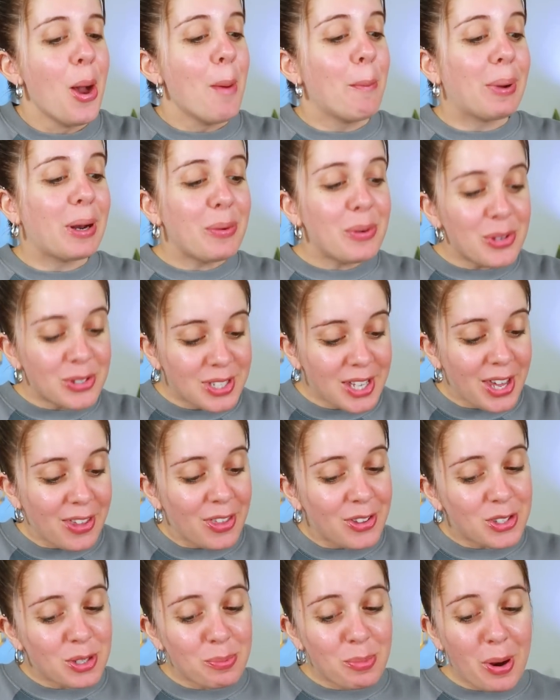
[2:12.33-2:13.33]
But I will say
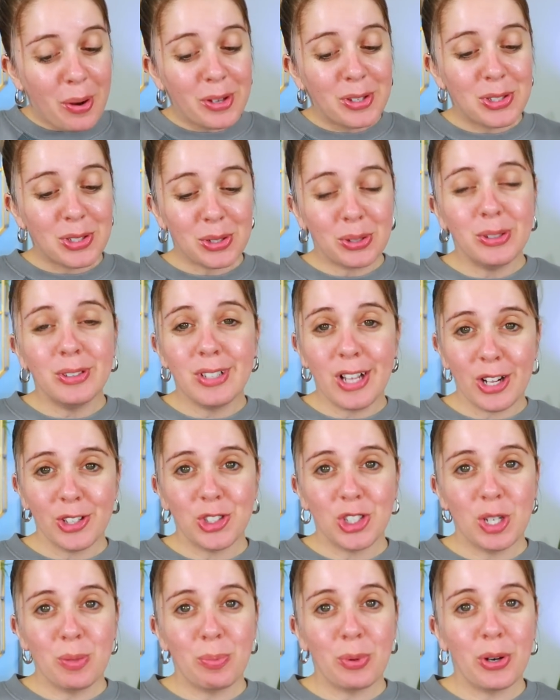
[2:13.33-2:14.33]
these are probably still a lot
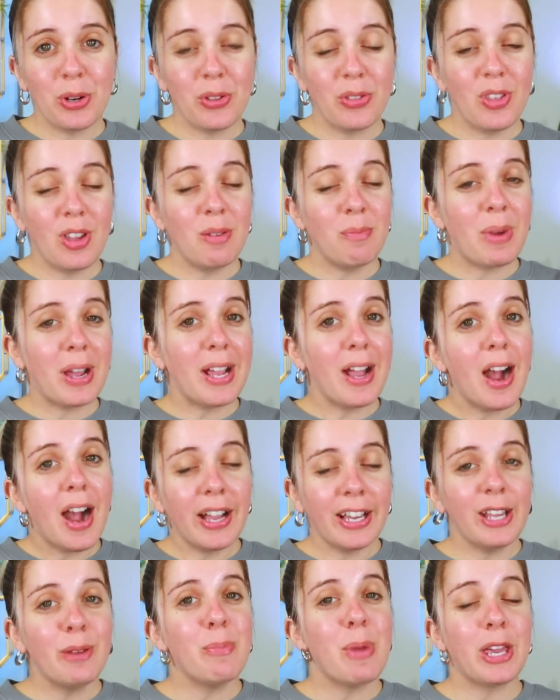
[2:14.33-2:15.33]
cheaper than my
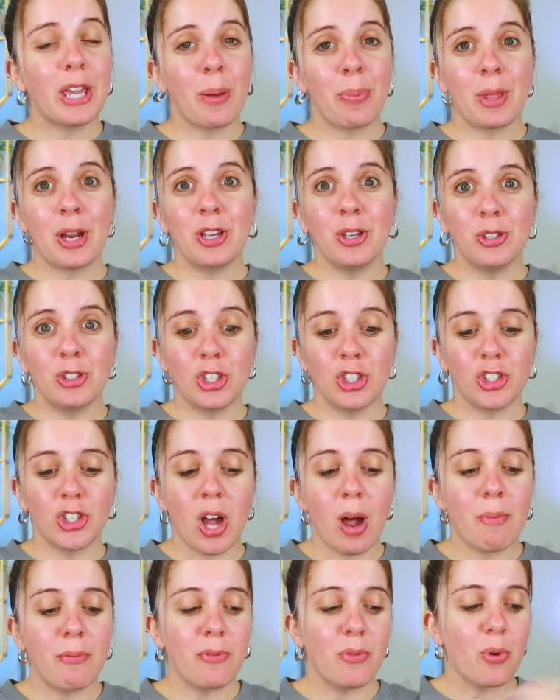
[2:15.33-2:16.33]
high-end makeup that I usually
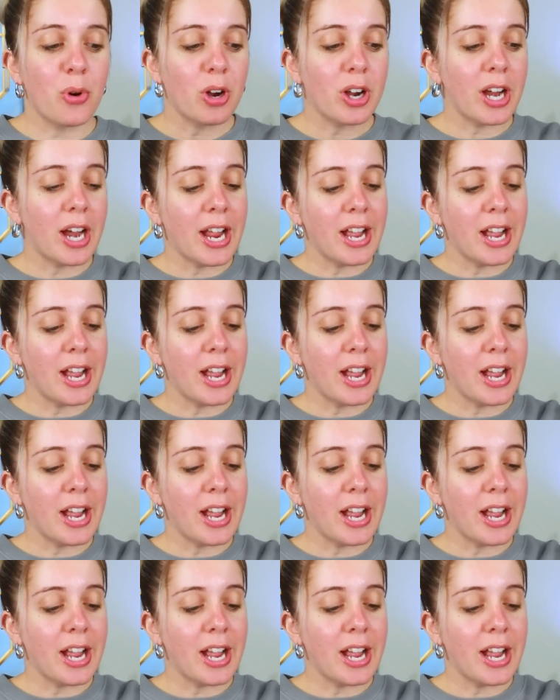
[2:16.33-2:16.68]
shop for.